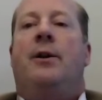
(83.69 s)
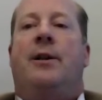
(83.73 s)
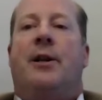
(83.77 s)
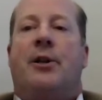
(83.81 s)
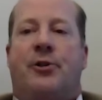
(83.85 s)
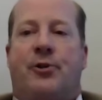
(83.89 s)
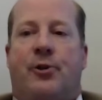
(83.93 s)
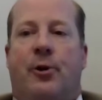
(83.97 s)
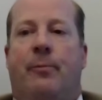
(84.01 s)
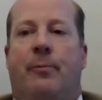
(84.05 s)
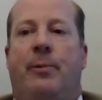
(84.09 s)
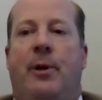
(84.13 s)

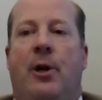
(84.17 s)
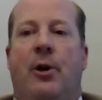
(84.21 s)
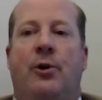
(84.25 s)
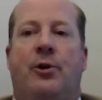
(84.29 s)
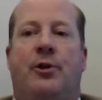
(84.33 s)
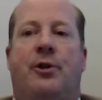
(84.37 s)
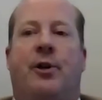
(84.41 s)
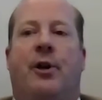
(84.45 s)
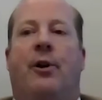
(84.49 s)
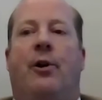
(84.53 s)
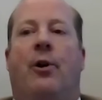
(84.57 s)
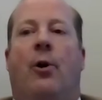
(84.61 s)

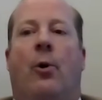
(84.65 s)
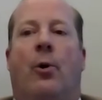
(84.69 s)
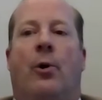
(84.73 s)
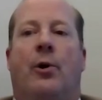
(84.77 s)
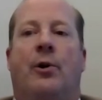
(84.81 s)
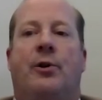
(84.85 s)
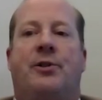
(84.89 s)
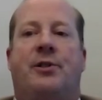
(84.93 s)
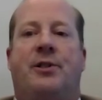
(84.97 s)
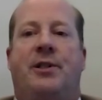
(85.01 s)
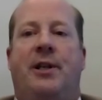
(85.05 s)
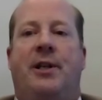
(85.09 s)
Distribution,
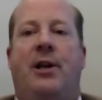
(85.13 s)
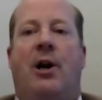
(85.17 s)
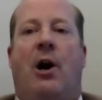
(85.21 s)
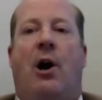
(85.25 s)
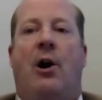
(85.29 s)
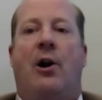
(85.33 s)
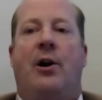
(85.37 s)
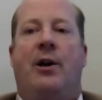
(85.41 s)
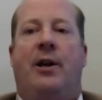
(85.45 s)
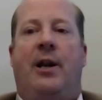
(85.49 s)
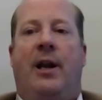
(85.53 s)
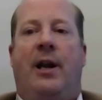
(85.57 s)
or
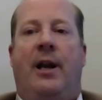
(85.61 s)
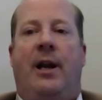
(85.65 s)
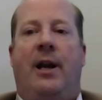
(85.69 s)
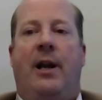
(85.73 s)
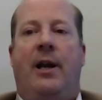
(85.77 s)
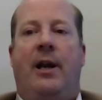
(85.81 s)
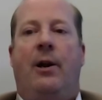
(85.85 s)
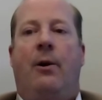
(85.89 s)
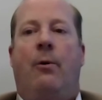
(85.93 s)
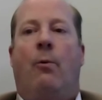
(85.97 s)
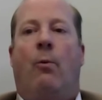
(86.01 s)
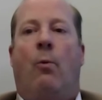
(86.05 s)

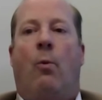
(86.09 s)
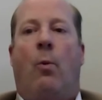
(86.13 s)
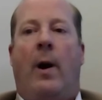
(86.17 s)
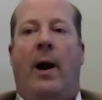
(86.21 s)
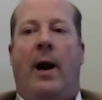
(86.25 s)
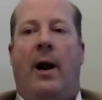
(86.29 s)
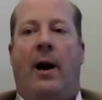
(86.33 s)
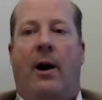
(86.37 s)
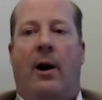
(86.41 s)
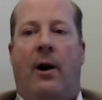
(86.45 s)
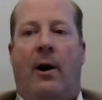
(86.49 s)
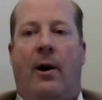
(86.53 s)
CRD,
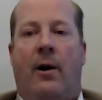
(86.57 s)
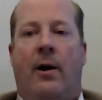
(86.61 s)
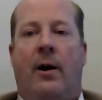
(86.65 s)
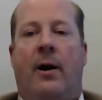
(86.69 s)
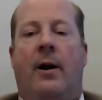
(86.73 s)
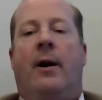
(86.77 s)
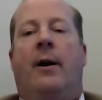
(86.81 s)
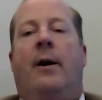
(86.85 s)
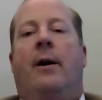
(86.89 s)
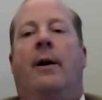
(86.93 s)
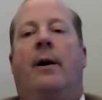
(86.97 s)
where